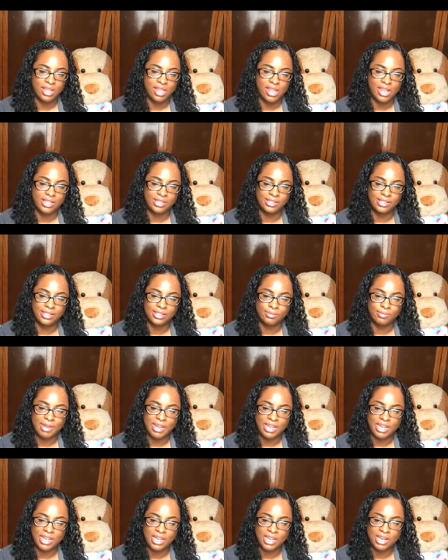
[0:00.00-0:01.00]
And since my
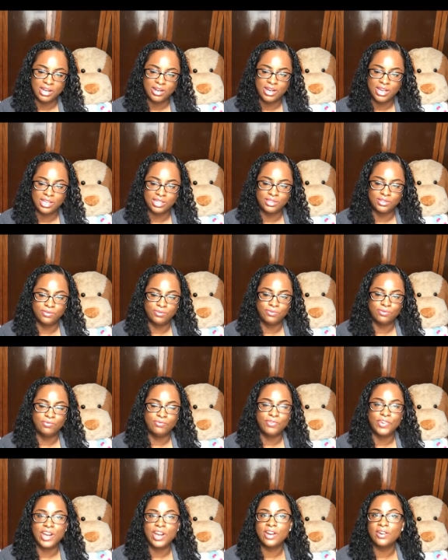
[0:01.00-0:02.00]
hair is
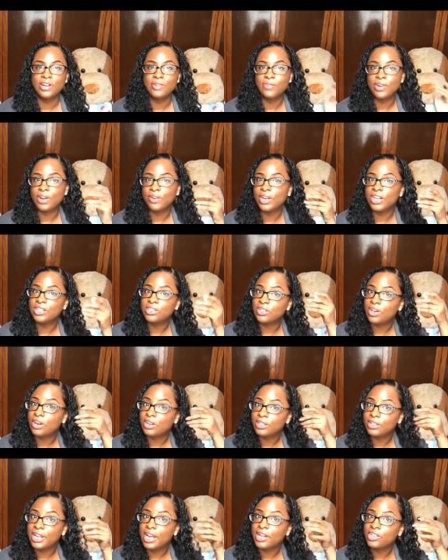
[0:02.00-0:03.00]
very, very
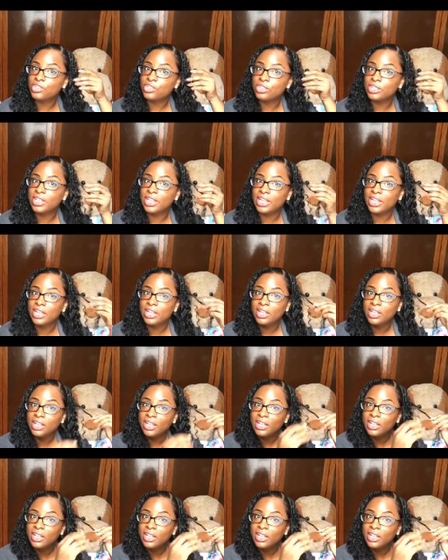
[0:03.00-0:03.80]
dark naturally,